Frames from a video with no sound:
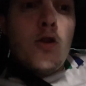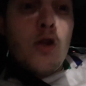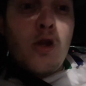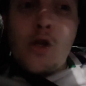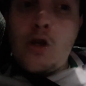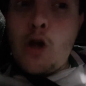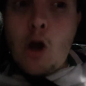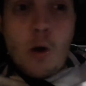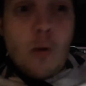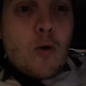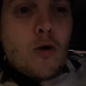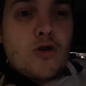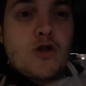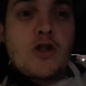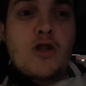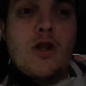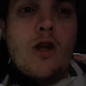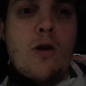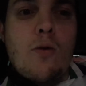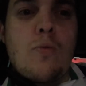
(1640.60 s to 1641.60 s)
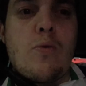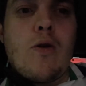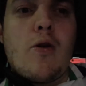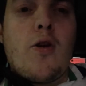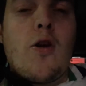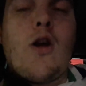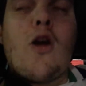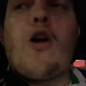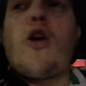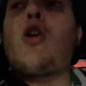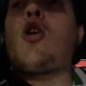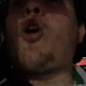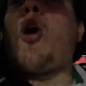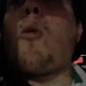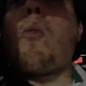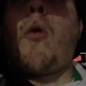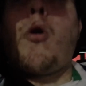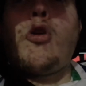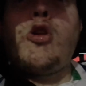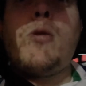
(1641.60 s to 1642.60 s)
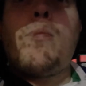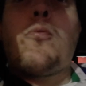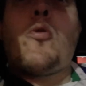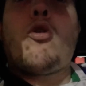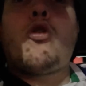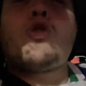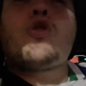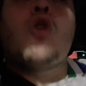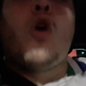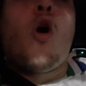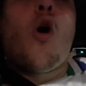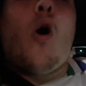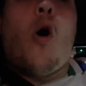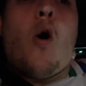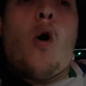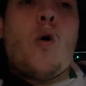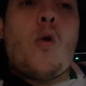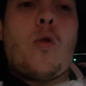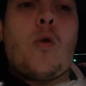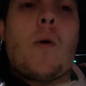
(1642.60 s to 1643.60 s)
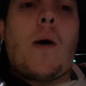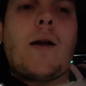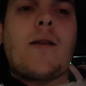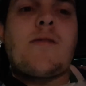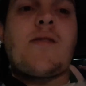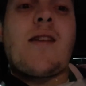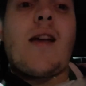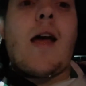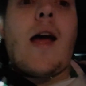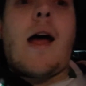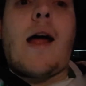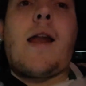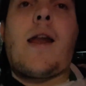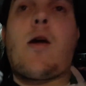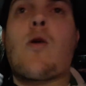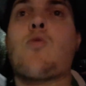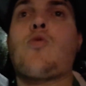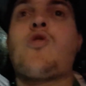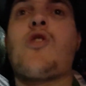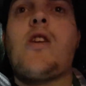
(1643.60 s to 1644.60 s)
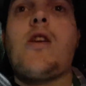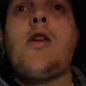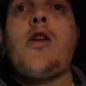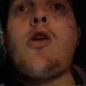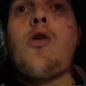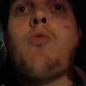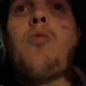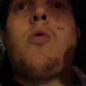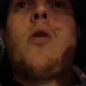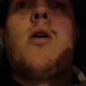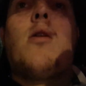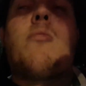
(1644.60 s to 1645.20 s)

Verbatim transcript: you know what to do. Come on you boys, all the lights, and I'll see you